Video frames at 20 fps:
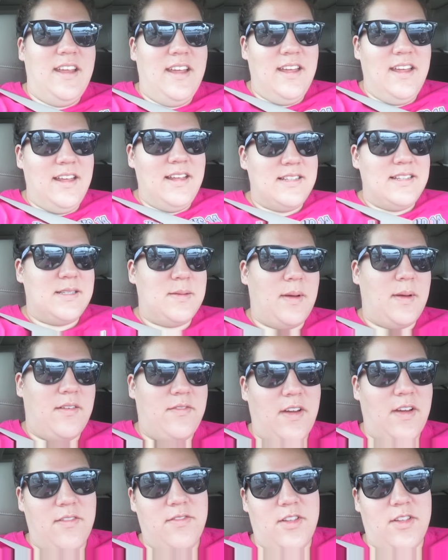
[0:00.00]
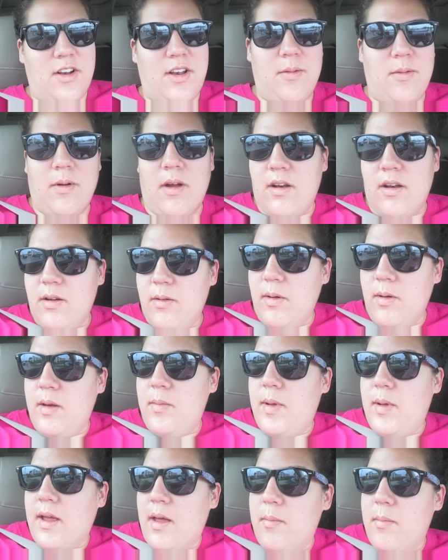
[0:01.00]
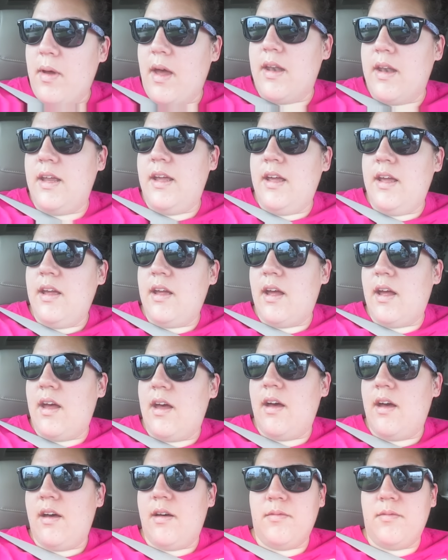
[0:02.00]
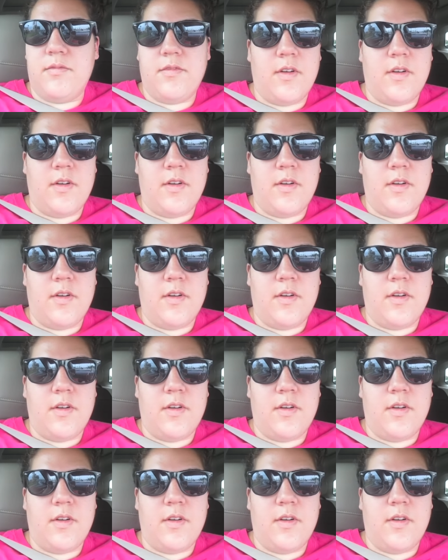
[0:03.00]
It's about five thirty. We're on our way to pick up Maddie um,